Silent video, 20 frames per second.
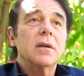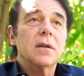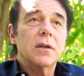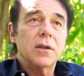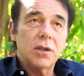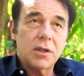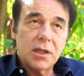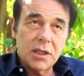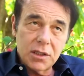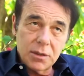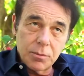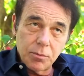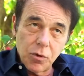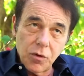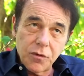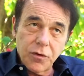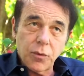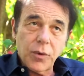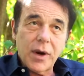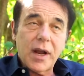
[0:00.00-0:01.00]
You need to
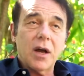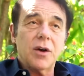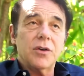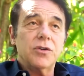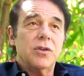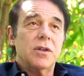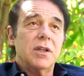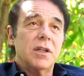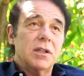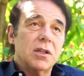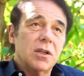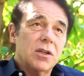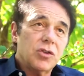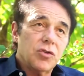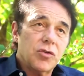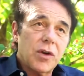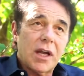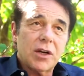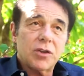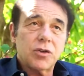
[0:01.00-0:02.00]
move around, you need to
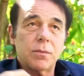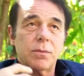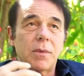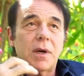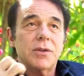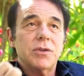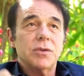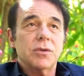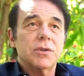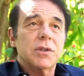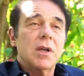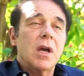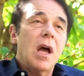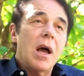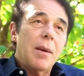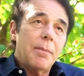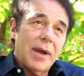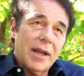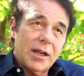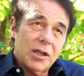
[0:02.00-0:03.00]
contract your muscles.
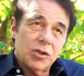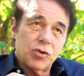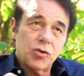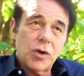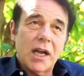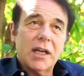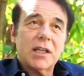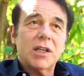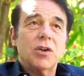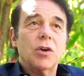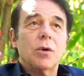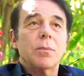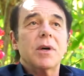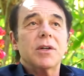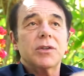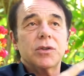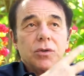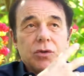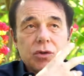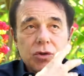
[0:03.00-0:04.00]
By contracting your
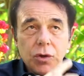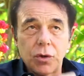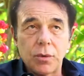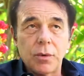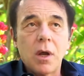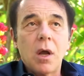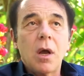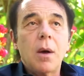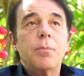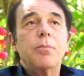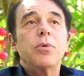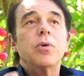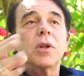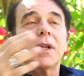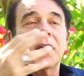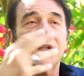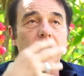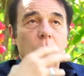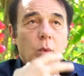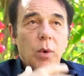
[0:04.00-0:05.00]
muscles, you're
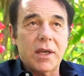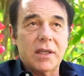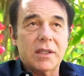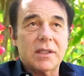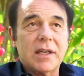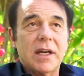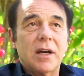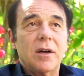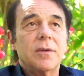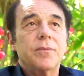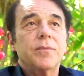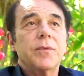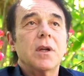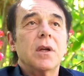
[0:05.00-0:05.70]
pulling the waste out.